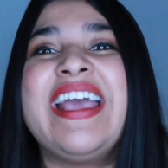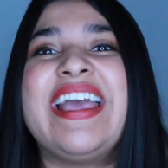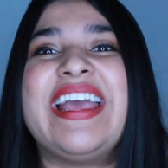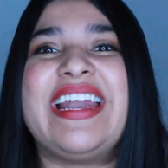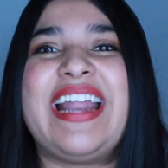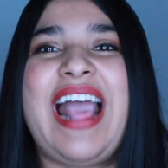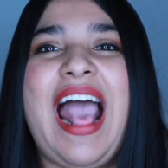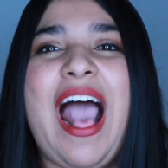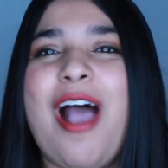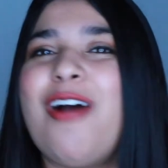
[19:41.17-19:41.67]

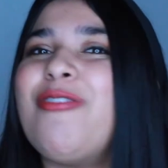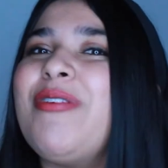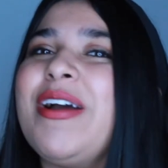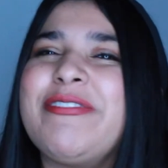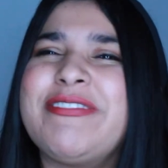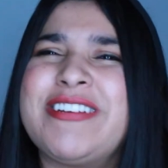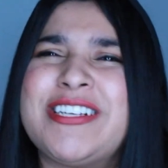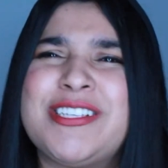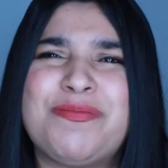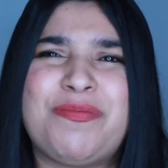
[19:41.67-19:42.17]
and how I
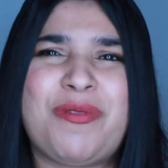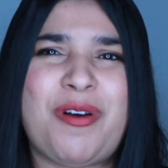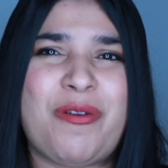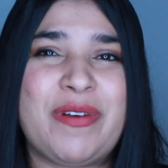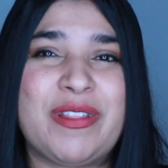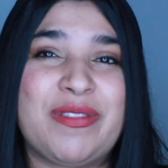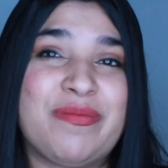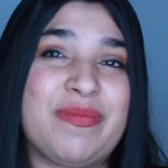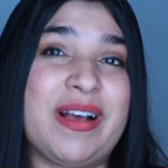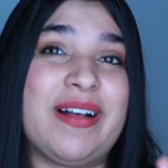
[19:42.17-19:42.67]
respond
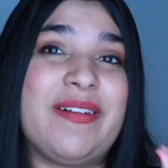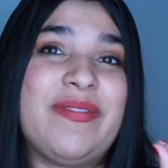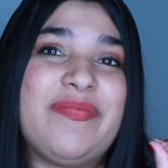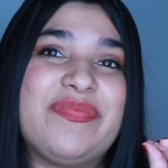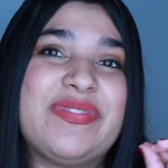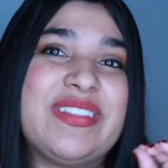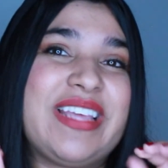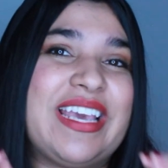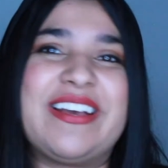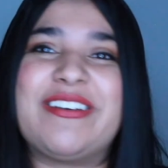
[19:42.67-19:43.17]
with
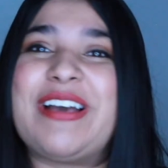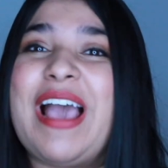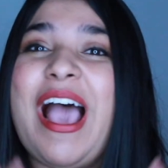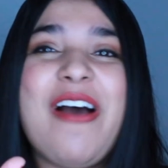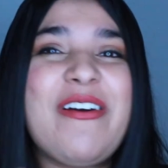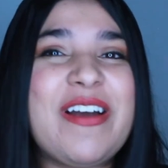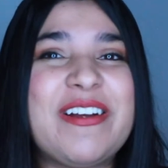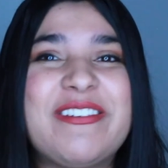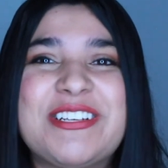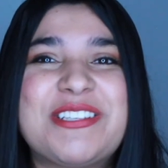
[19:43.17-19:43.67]

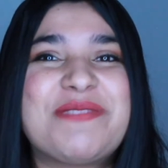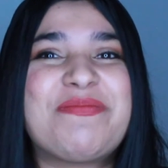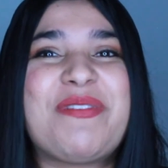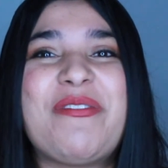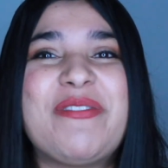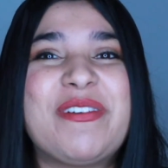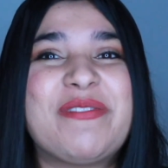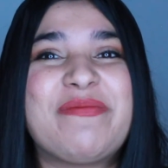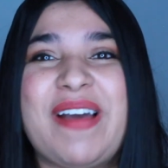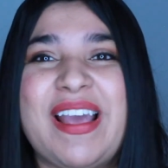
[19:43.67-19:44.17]

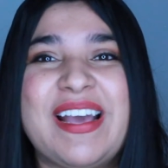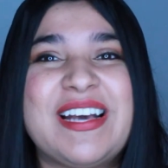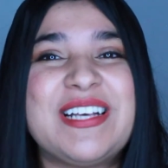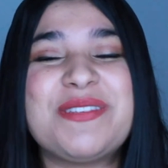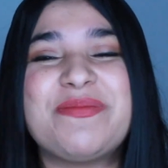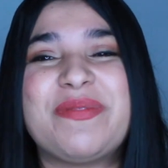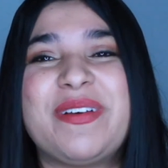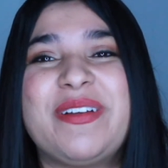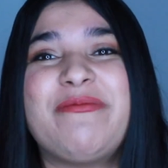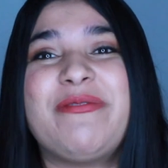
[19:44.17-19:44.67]
my
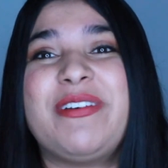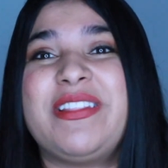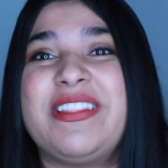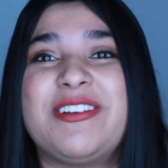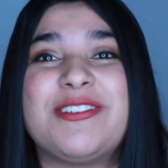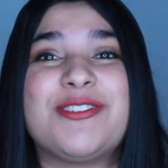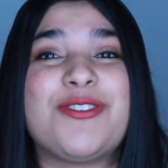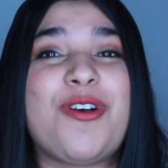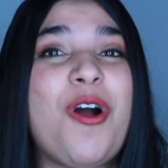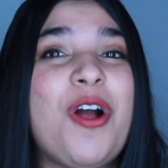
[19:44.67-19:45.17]
husband when
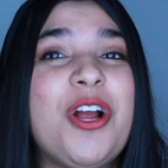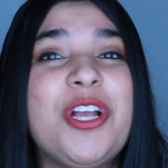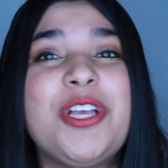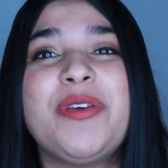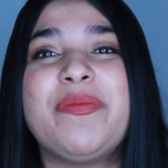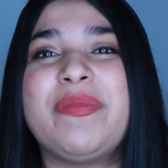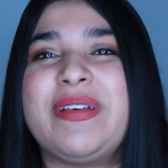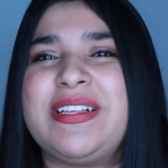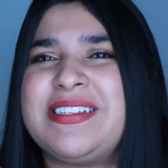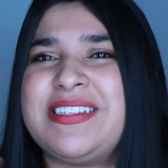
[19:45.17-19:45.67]
there's
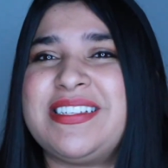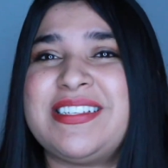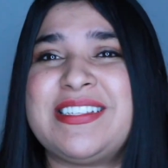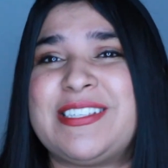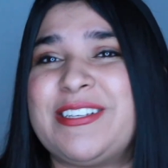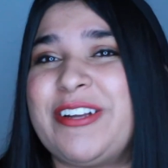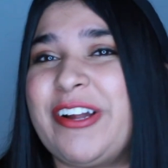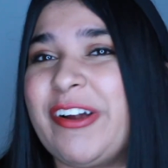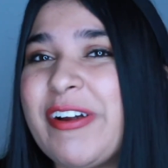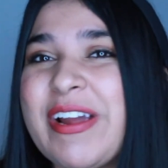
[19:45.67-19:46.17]
arguments,
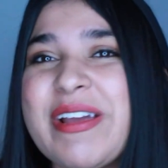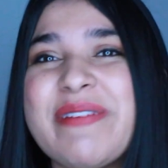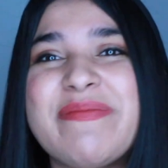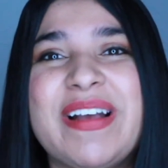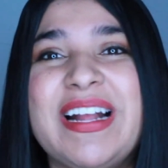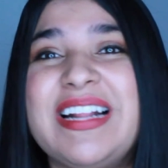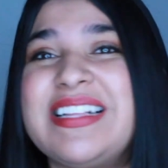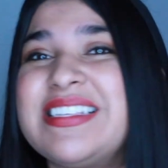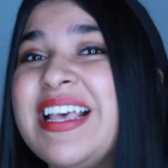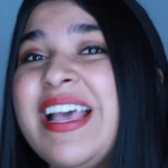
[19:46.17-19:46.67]

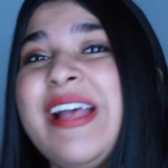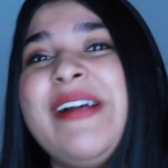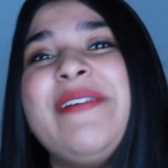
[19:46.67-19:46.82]
disagreements.